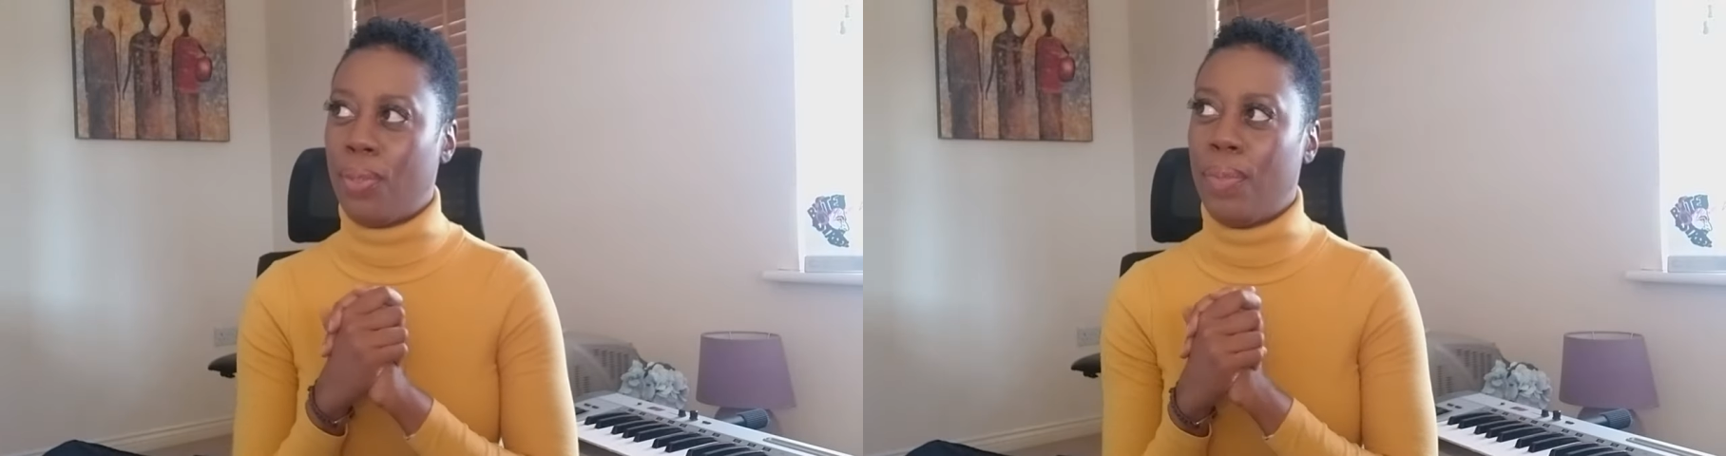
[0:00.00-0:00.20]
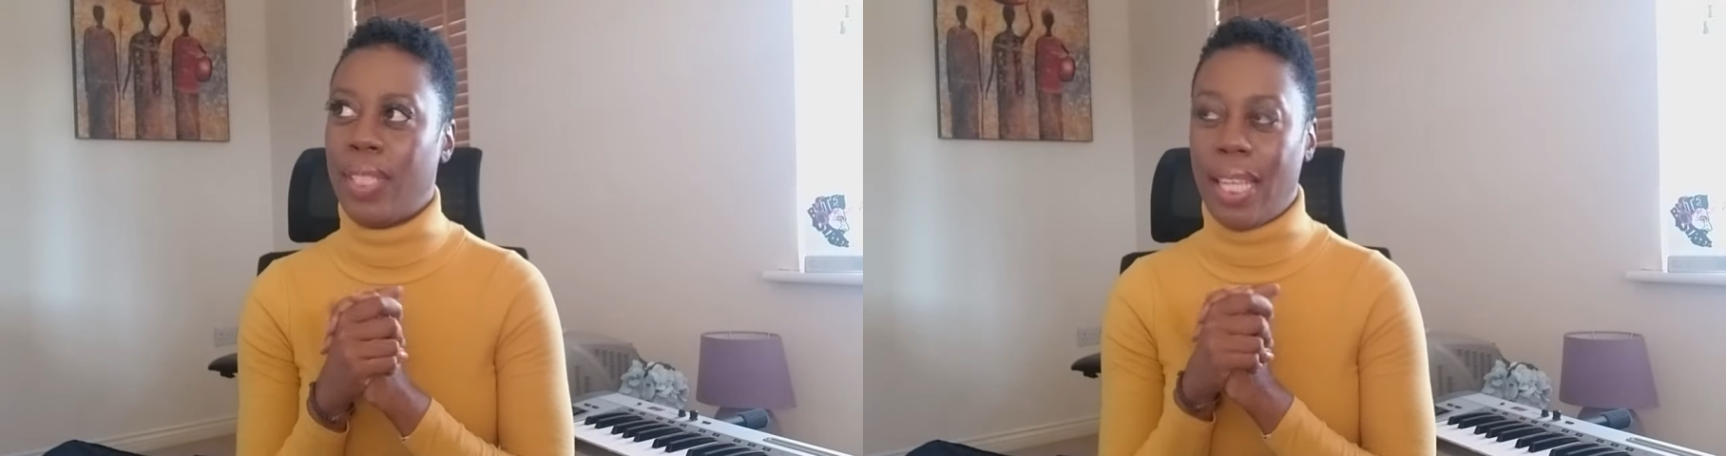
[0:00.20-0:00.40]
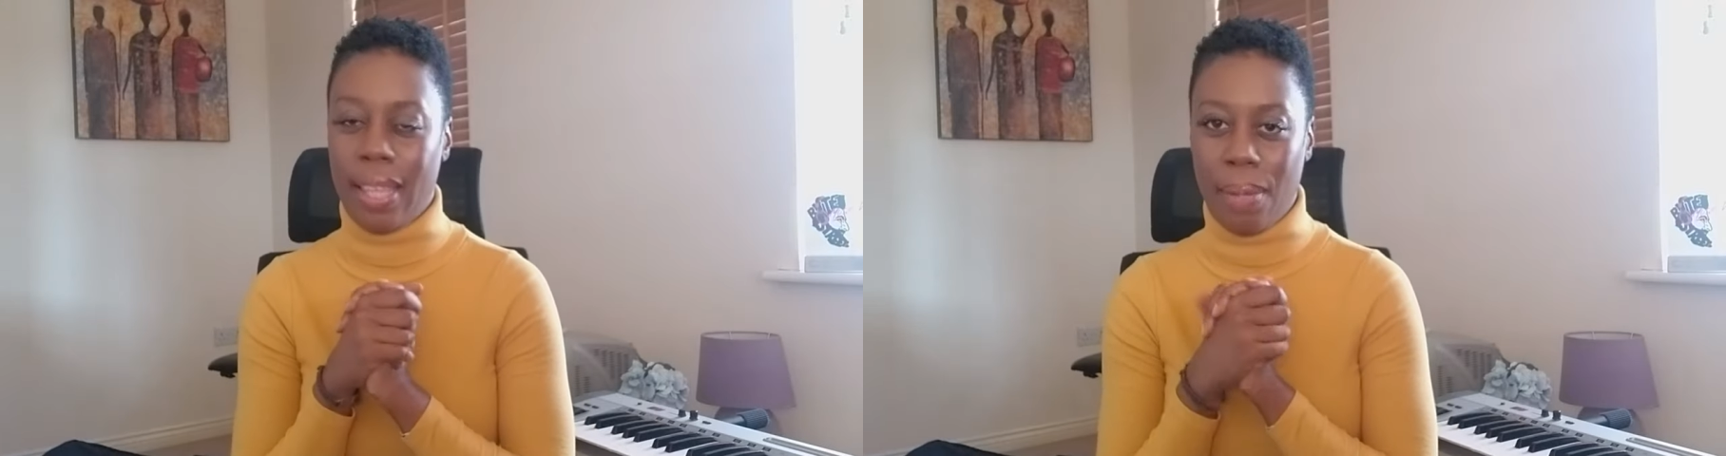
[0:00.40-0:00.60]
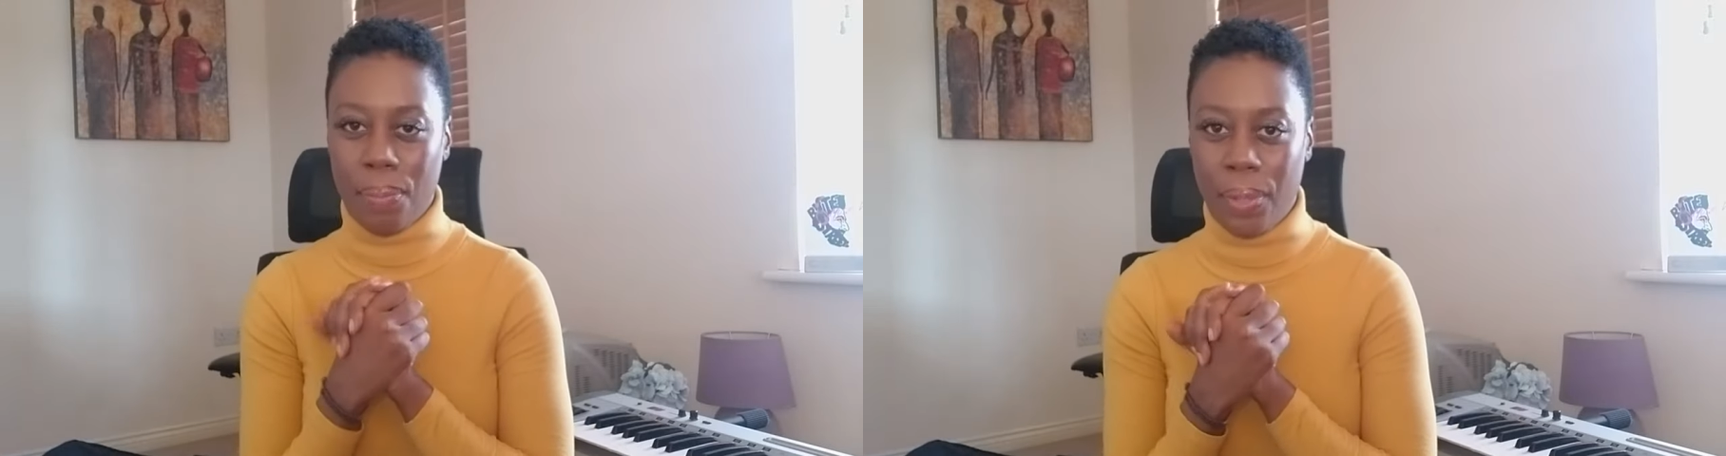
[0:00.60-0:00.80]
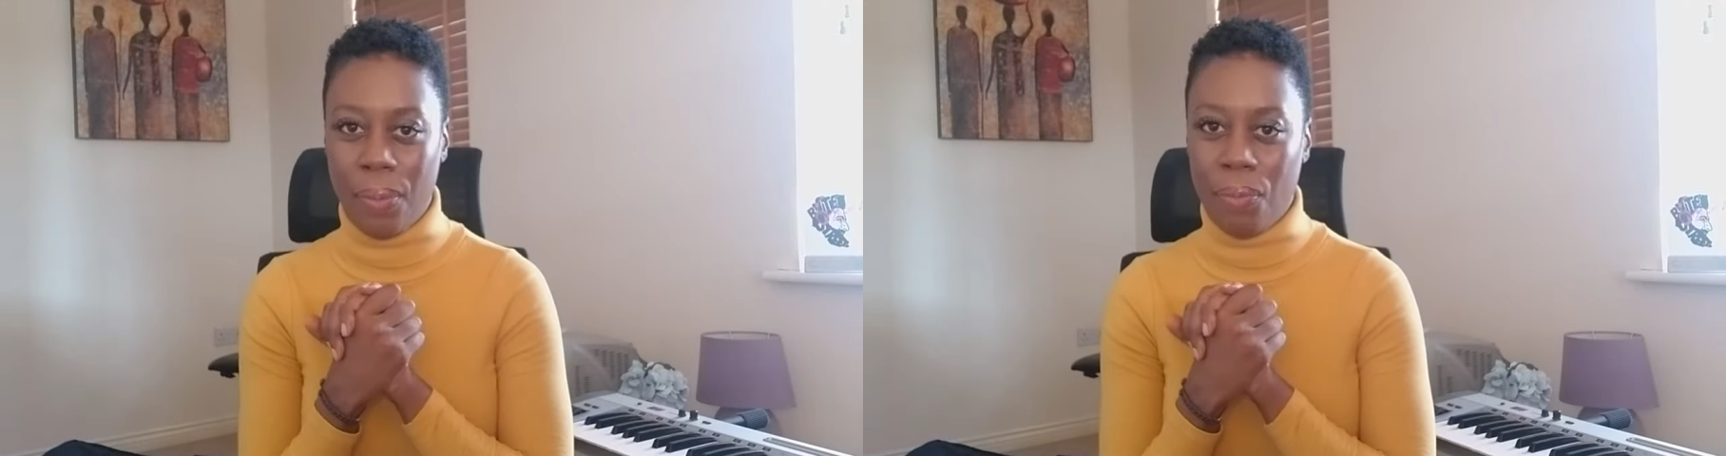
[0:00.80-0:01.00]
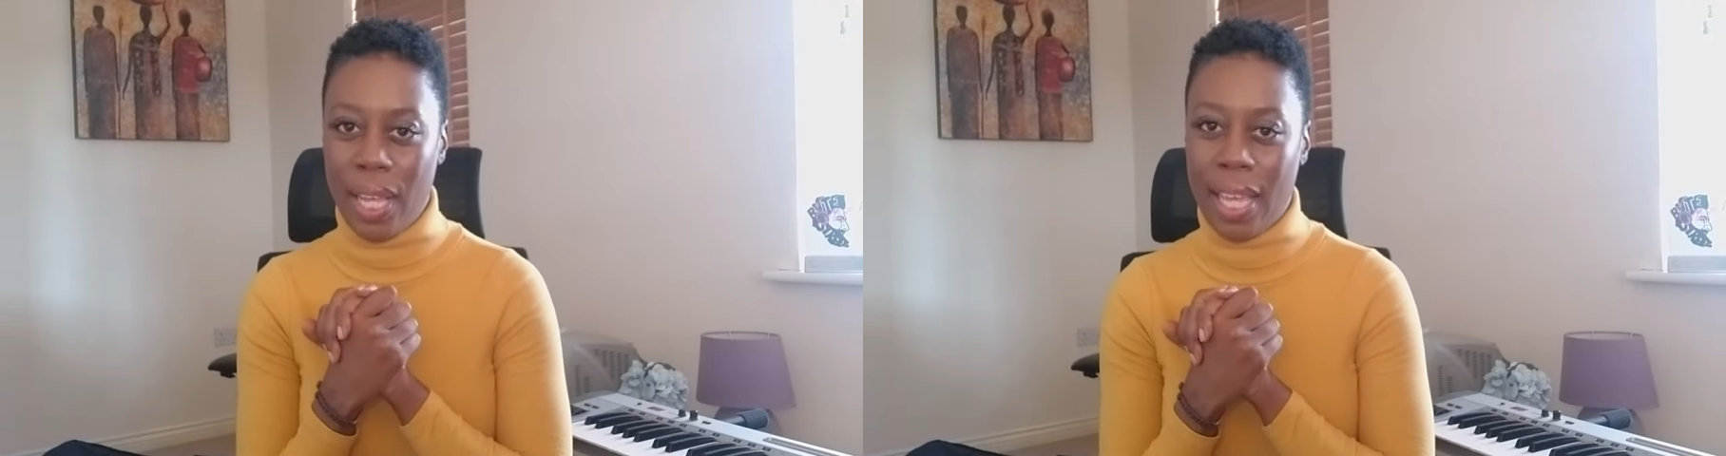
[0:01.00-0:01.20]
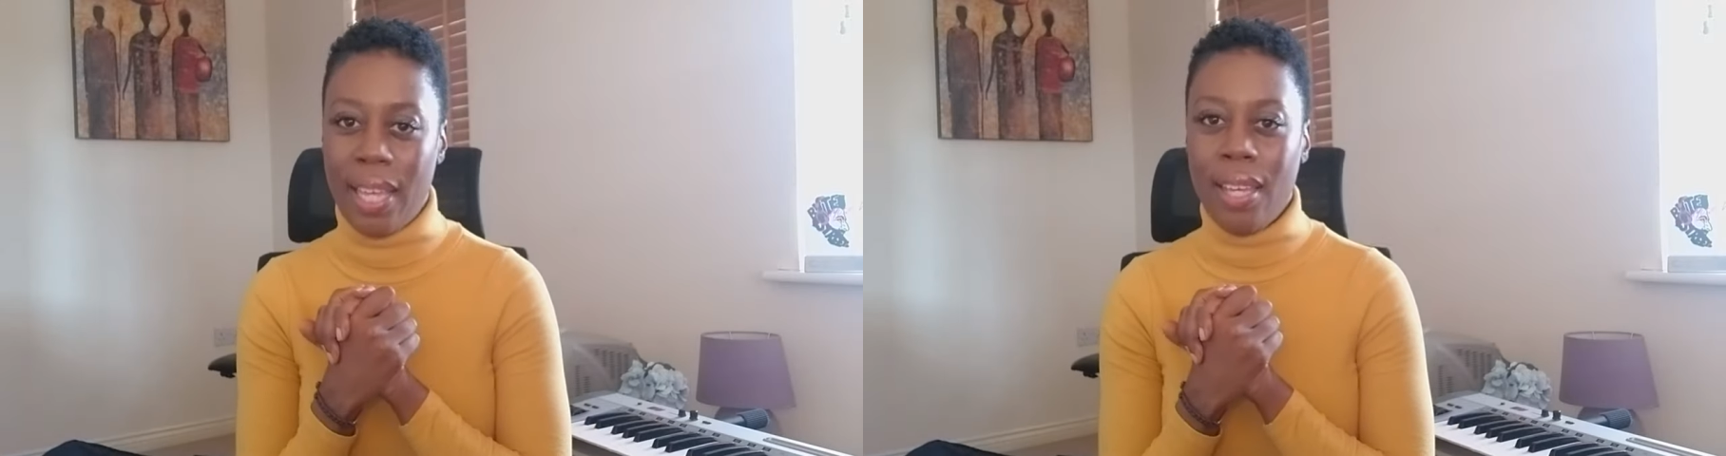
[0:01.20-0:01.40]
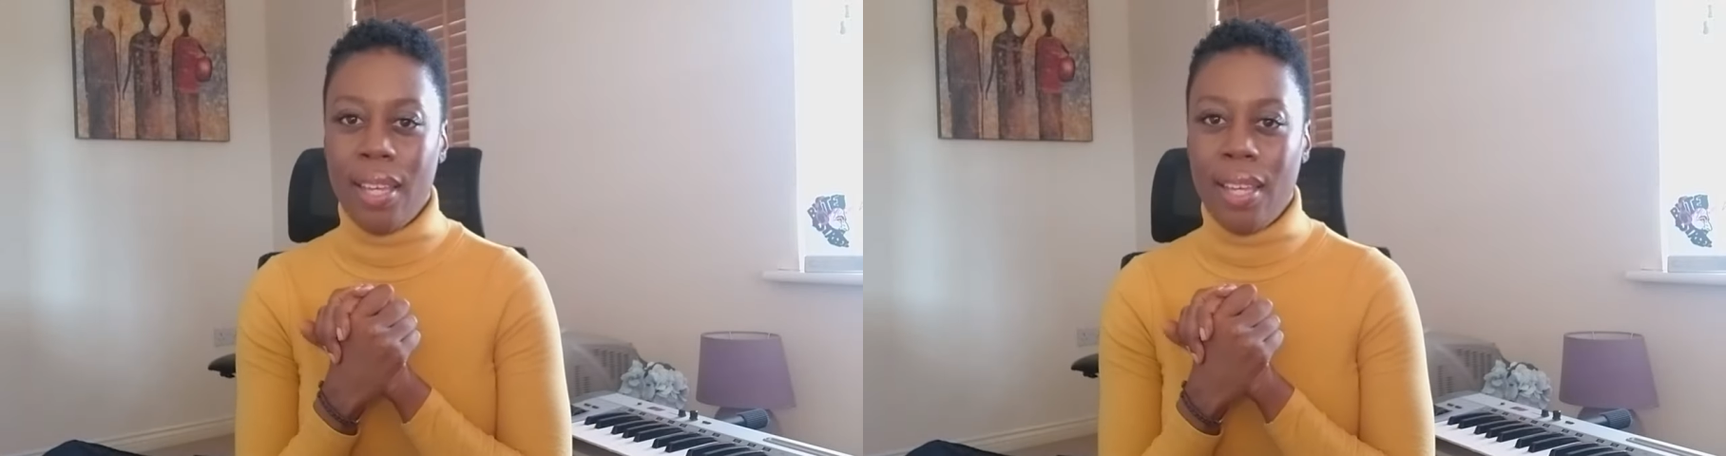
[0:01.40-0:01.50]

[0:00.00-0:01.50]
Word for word: almost at that point where